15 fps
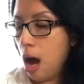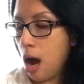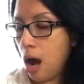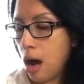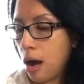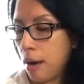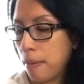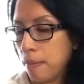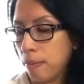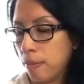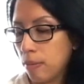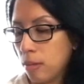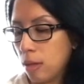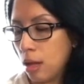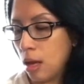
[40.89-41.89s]
I
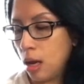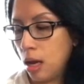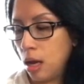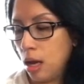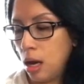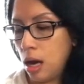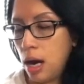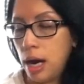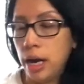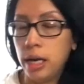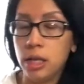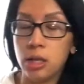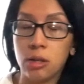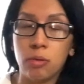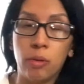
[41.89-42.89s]

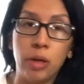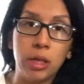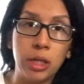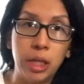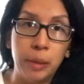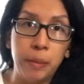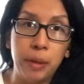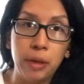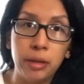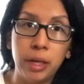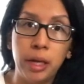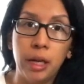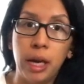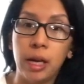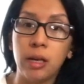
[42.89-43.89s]
just want to sleep all
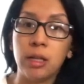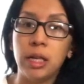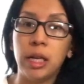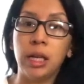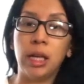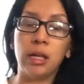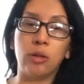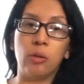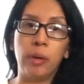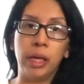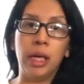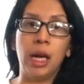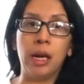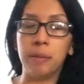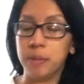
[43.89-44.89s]
day. I could take like
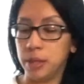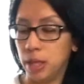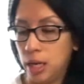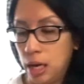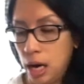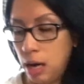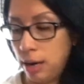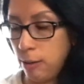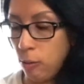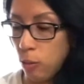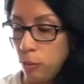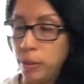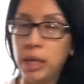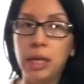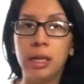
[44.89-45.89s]
20 naps and I
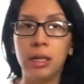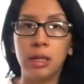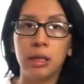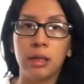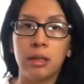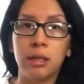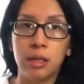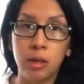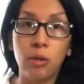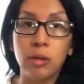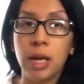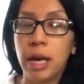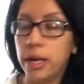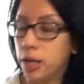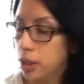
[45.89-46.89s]
will be still
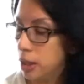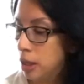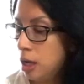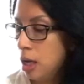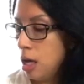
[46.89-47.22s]
tired.